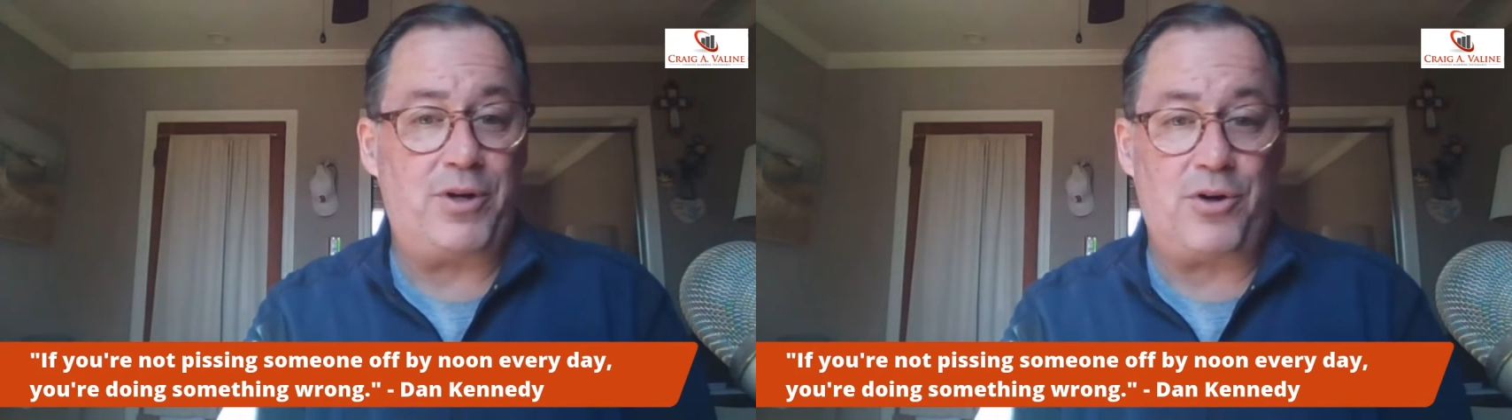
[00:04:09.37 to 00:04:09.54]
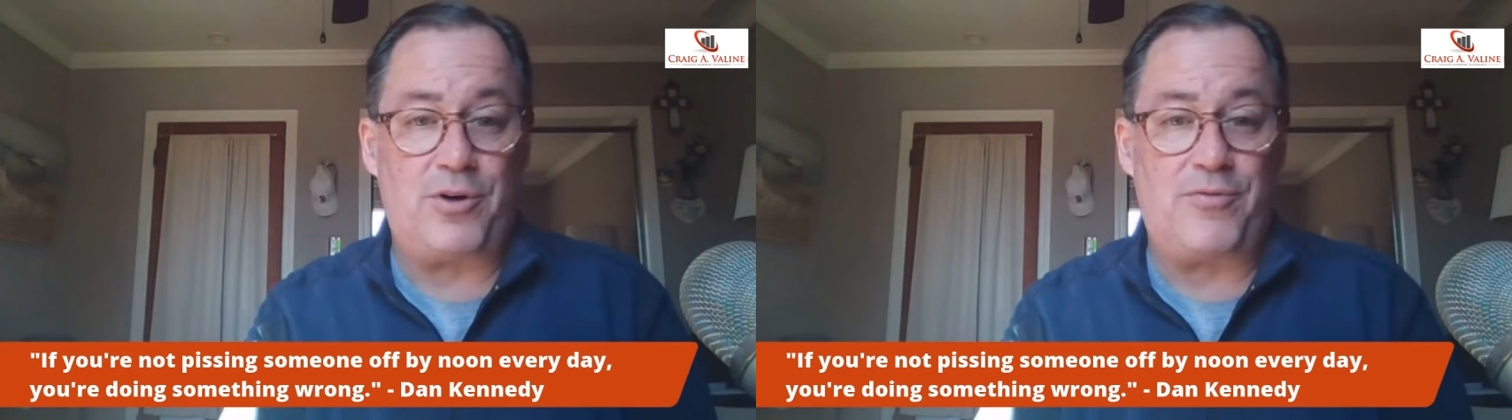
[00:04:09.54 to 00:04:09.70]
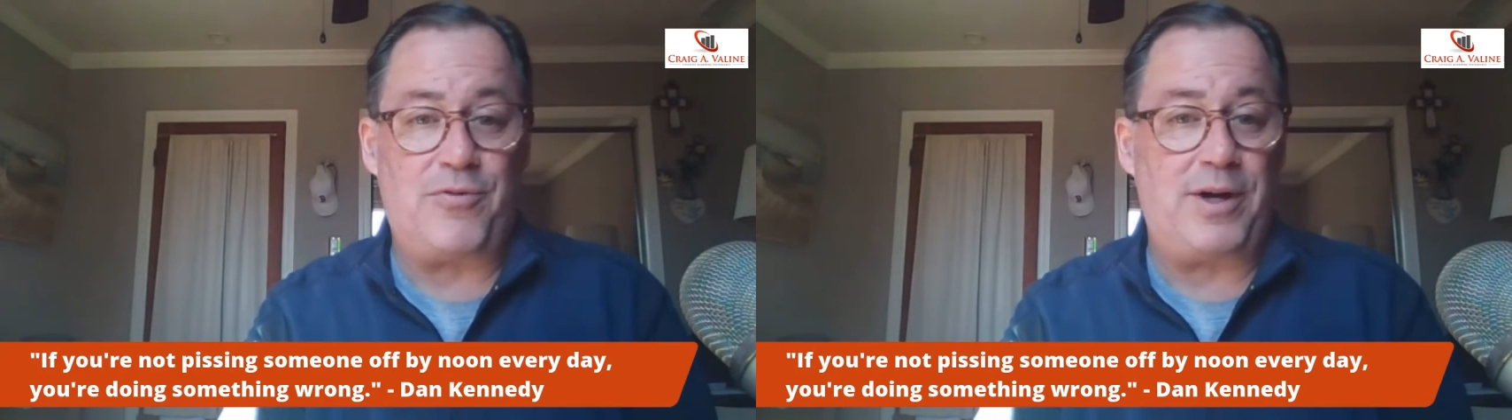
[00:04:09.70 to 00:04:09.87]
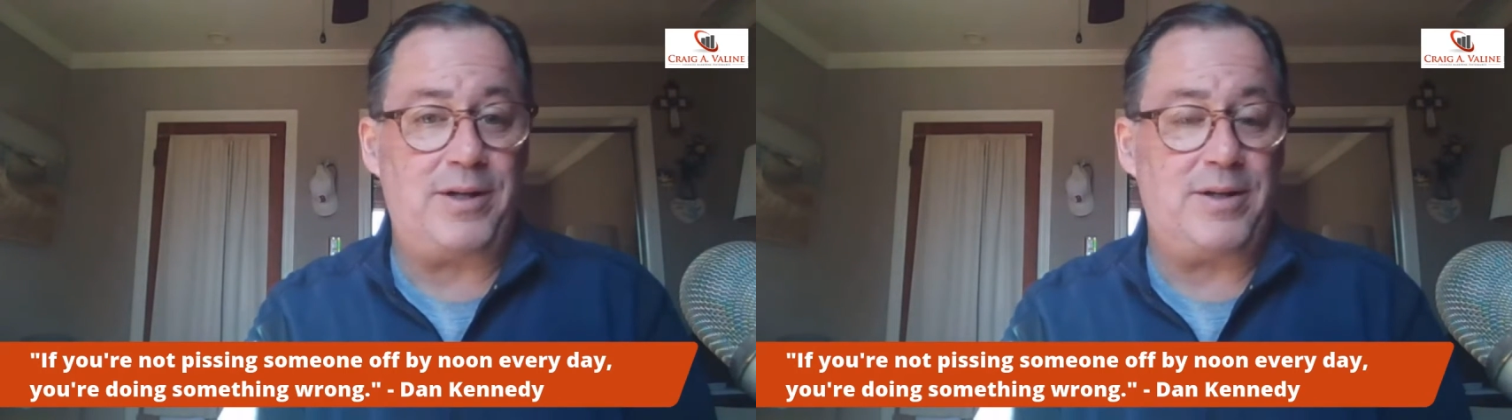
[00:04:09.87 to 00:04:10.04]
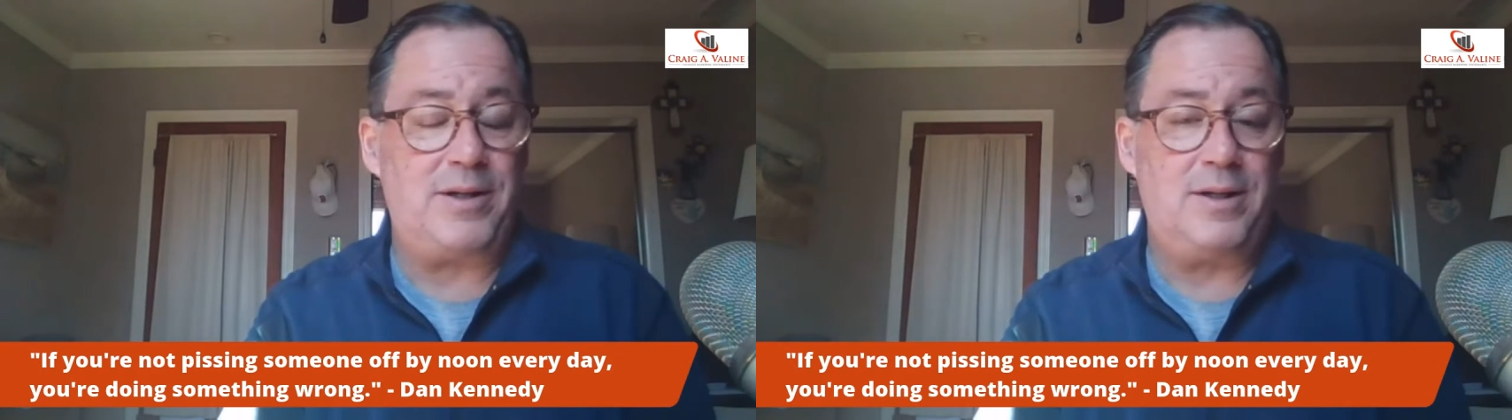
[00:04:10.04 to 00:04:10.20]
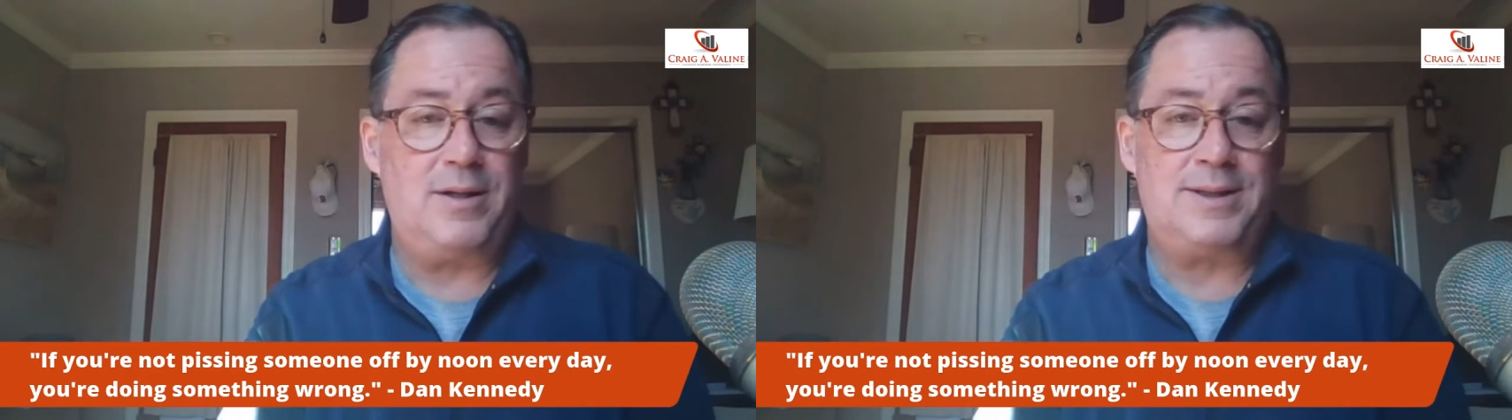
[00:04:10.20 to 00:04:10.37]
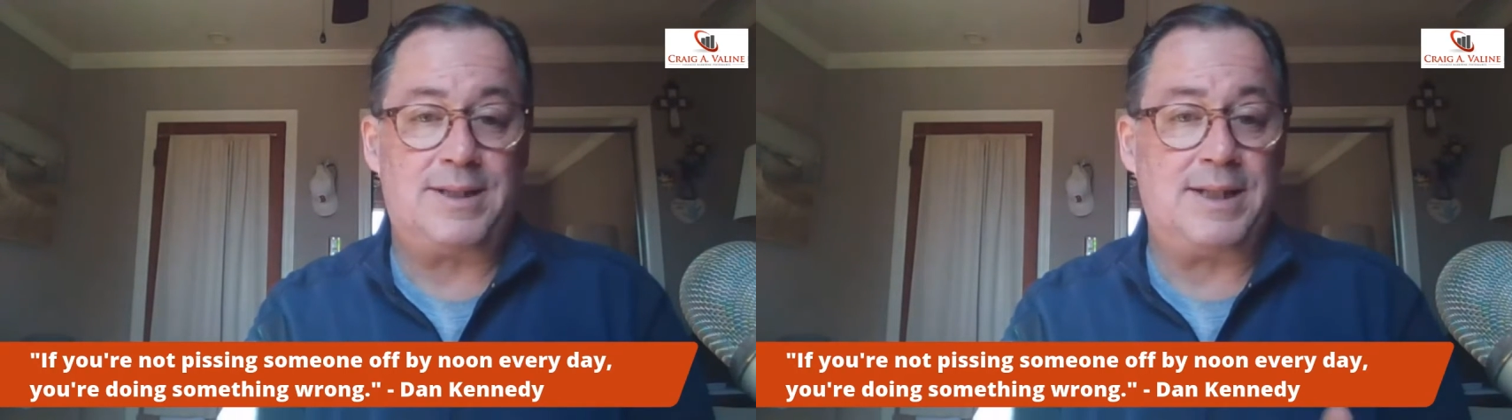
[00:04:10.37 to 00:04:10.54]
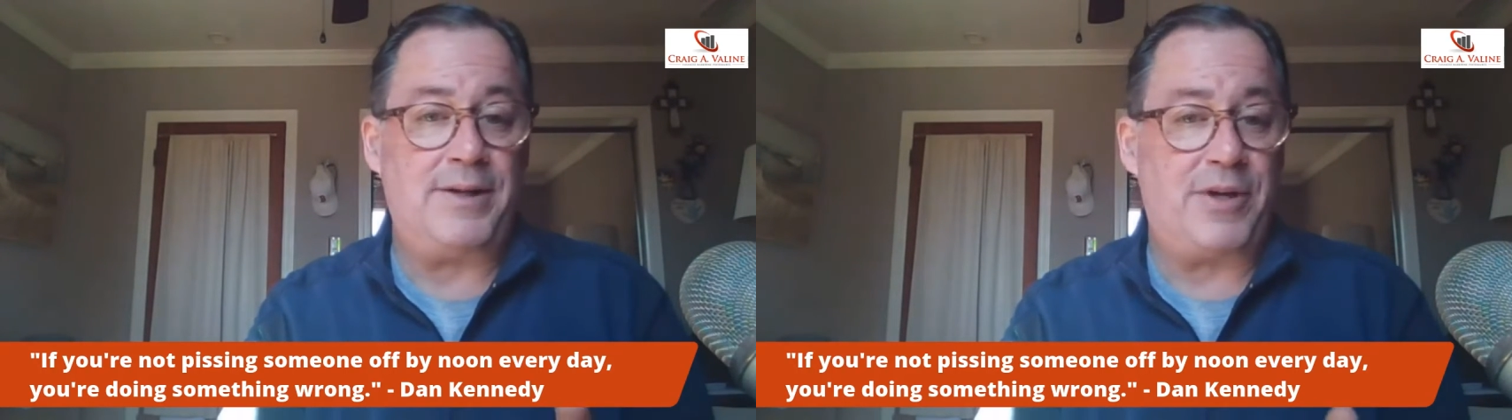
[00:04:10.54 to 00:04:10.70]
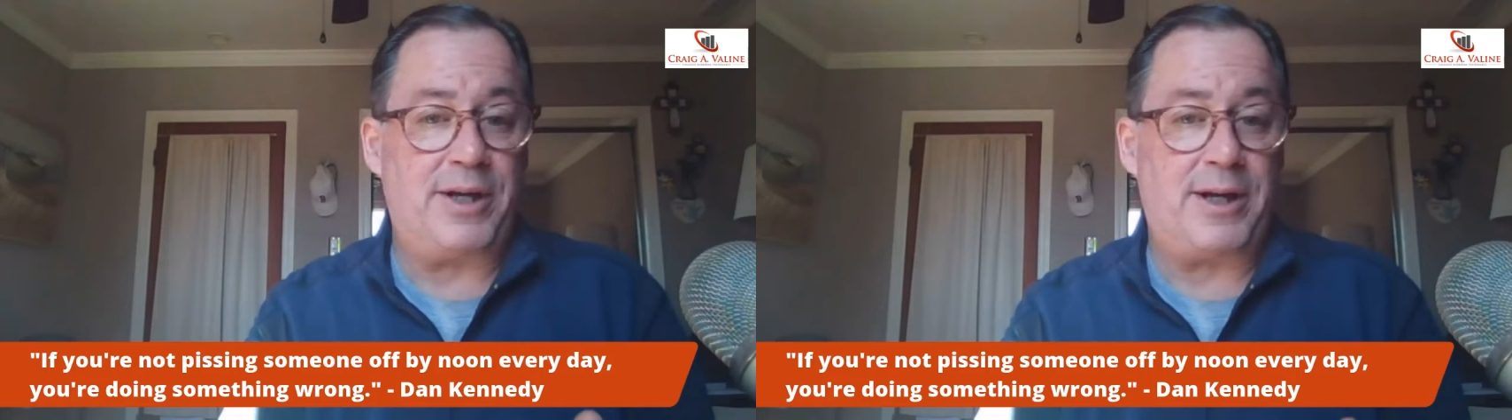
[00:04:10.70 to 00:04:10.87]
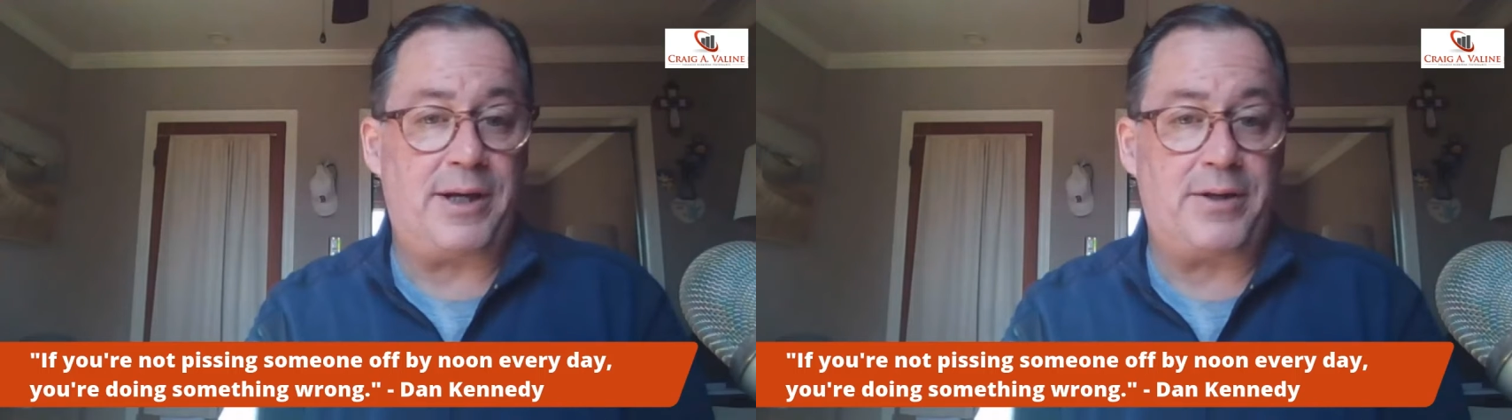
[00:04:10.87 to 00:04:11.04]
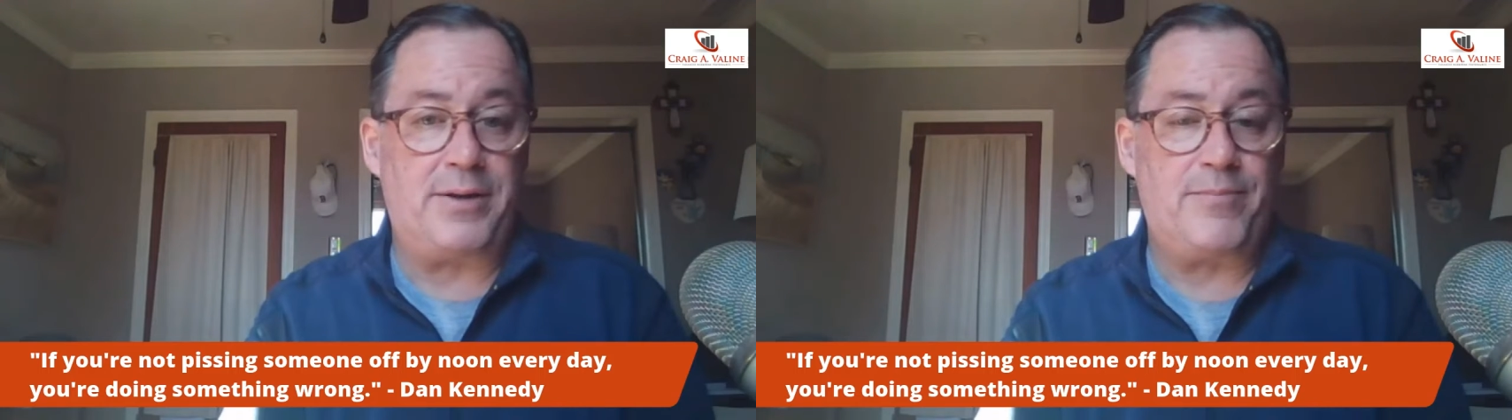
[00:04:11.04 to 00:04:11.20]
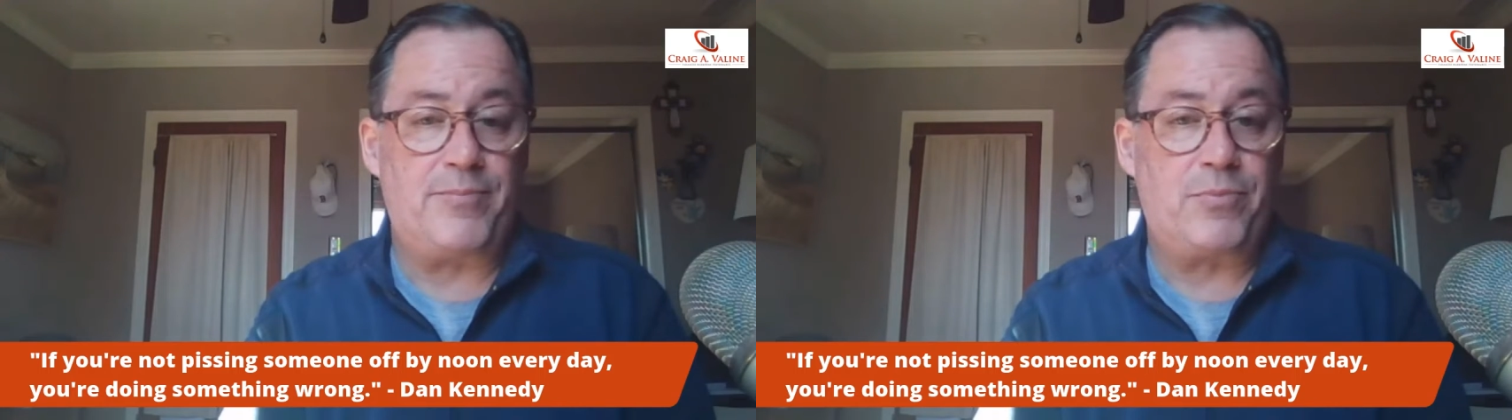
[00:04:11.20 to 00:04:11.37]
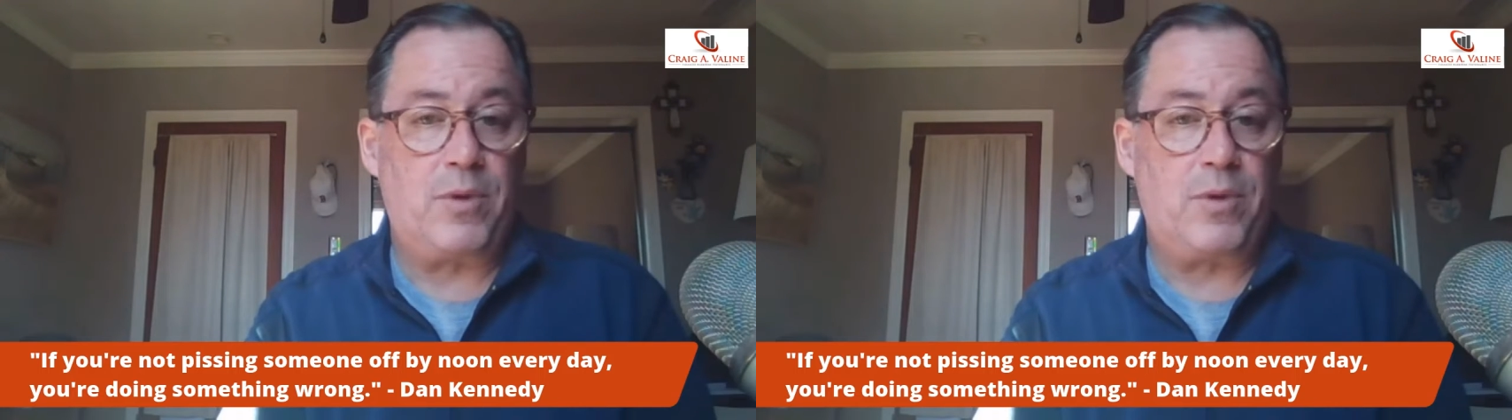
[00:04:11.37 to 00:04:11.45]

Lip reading: a girlfriend, significant other,